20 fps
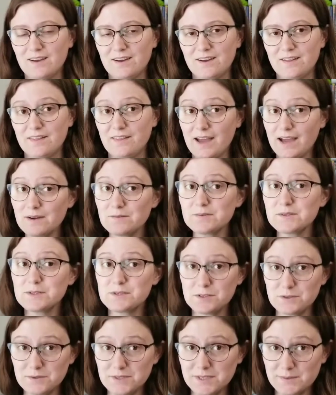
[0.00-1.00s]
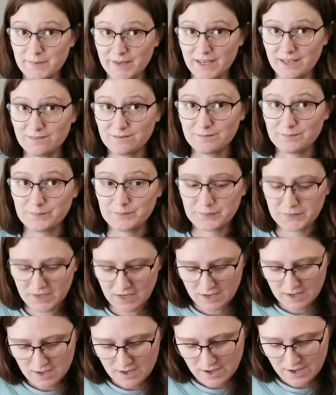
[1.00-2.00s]
That was new to me.
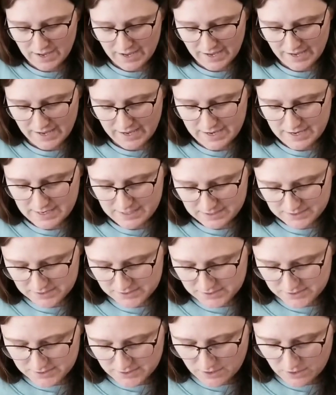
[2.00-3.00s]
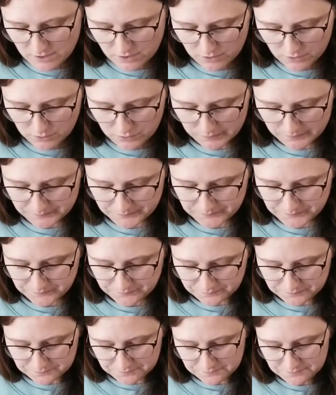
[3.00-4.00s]
And so
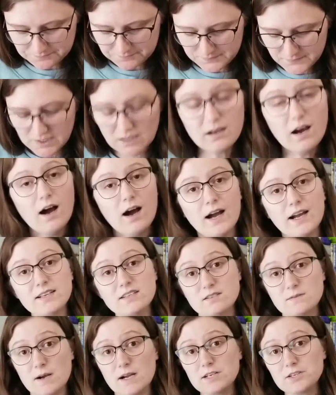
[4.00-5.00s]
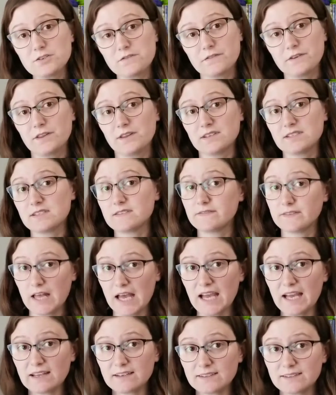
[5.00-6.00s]
I swatched for this
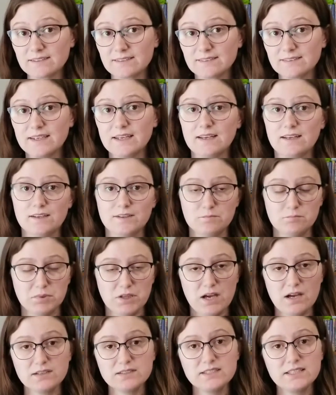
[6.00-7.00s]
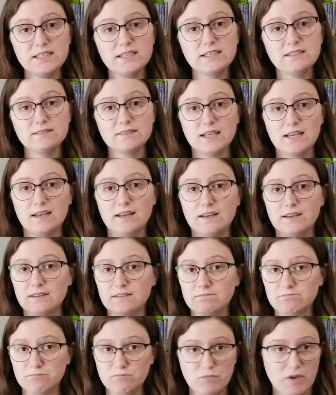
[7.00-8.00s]
flat, blocked it,
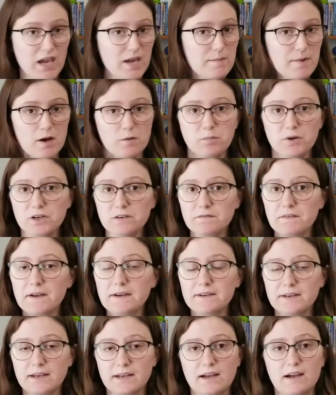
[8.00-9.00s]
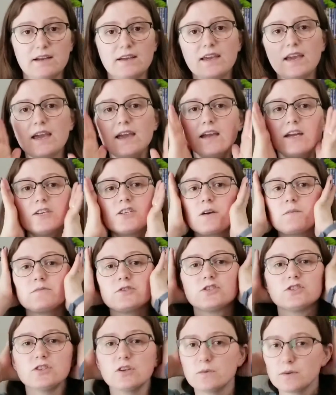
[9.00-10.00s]
came out perfect. I got gauge. I was
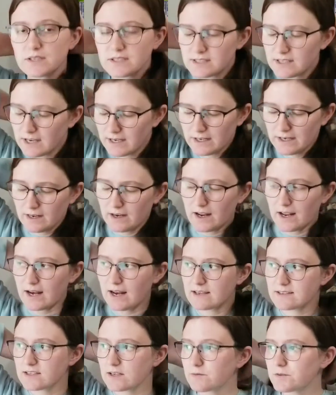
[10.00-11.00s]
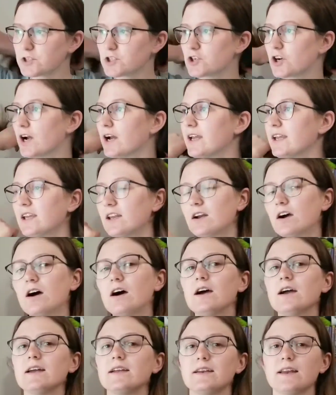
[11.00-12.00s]
so excited. And as I was trying it
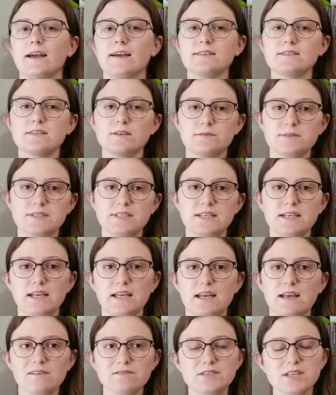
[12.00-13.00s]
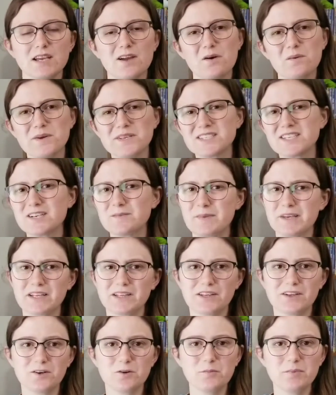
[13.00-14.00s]
on, as I was knitting it, I was like, oh, it's going to be a
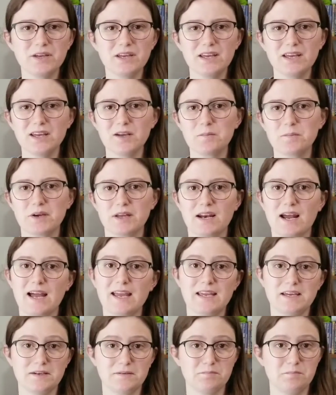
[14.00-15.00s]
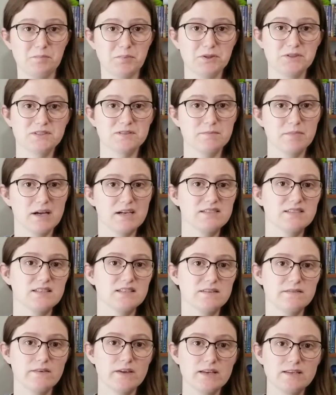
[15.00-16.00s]
little big, but I had put some
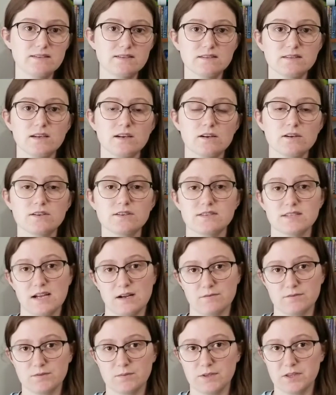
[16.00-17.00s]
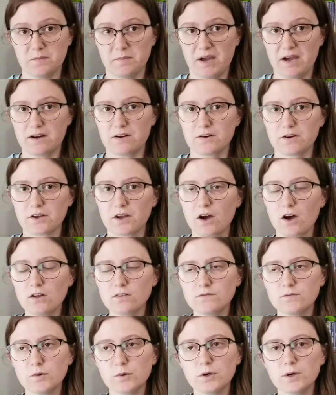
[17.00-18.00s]
positive ease in there because that was what the pattern had called
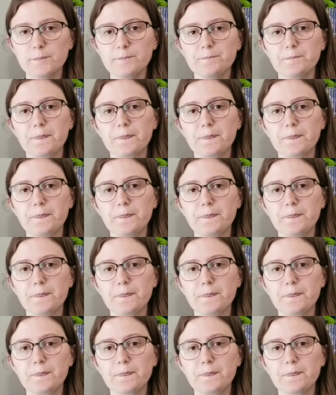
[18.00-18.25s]
for.